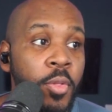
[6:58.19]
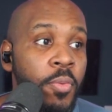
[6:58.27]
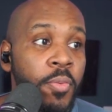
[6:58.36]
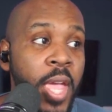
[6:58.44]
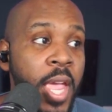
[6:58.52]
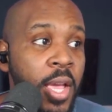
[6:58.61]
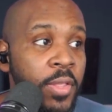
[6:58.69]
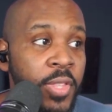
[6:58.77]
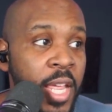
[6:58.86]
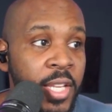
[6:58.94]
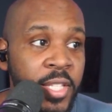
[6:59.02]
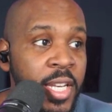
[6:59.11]
they
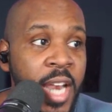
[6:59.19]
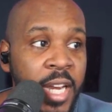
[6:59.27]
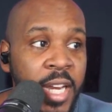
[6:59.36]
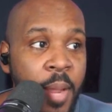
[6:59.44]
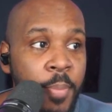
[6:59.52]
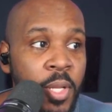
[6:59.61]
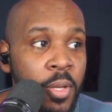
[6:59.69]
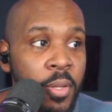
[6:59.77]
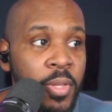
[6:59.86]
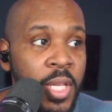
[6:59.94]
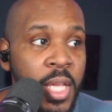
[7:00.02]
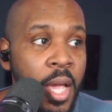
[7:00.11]
did not name
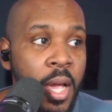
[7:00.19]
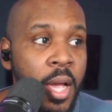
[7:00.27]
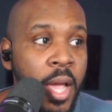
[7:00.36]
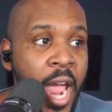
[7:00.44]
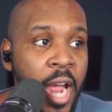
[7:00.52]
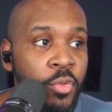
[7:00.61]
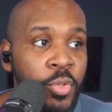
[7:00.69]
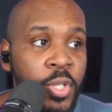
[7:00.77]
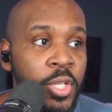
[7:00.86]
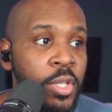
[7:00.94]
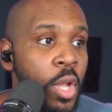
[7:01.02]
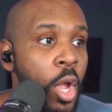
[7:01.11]
the
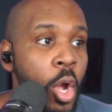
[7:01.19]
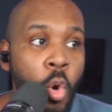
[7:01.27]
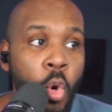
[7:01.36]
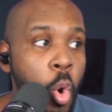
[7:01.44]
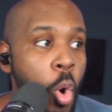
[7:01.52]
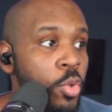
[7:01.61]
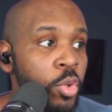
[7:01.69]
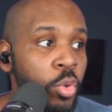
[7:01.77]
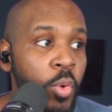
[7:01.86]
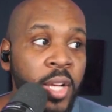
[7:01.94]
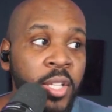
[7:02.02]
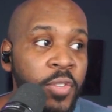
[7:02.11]
actresses, quote
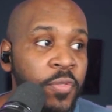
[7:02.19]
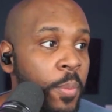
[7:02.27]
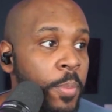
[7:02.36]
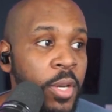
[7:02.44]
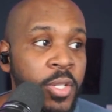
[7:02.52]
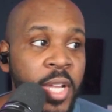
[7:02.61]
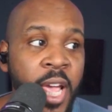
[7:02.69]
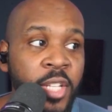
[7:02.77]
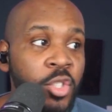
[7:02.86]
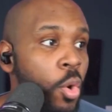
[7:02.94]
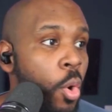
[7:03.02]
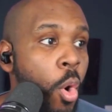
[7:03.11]
directly from their
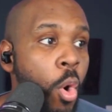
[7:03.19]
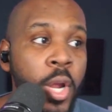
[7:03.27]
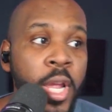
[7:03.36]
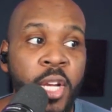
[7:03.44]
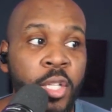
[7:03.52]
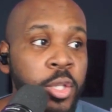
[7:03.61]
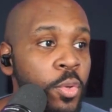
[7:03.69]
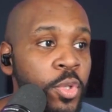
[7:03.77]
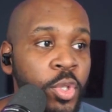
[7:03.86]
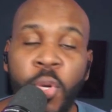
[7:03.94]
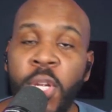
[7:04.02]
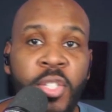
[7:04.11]
text, or include
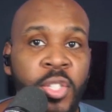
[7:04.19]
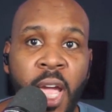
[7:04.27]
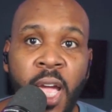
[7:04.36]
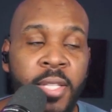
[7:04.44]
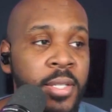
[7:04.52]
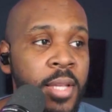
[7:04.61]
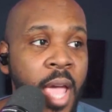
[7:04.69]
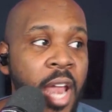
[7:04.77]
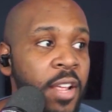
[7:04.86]
screenshots out of